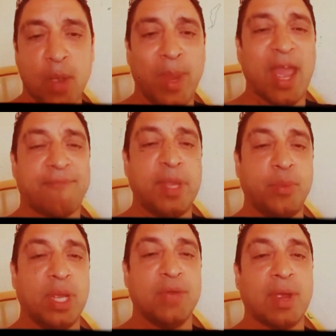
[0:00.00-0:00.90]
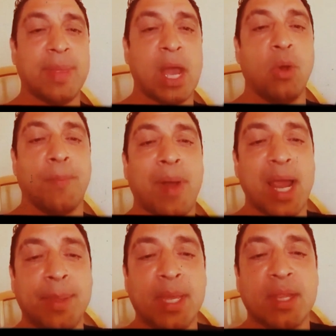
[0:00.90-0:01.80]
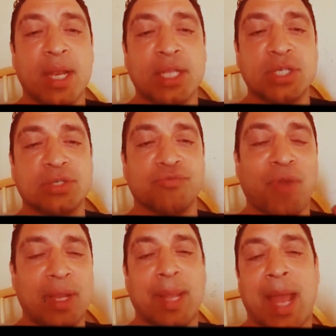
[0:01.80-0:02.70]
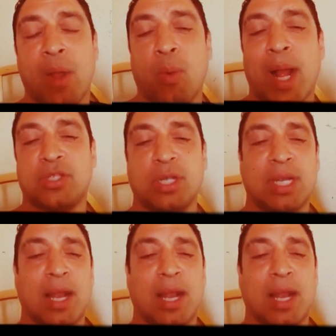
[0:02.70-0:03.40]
We have people here right now who are pioneers and legends right now watching.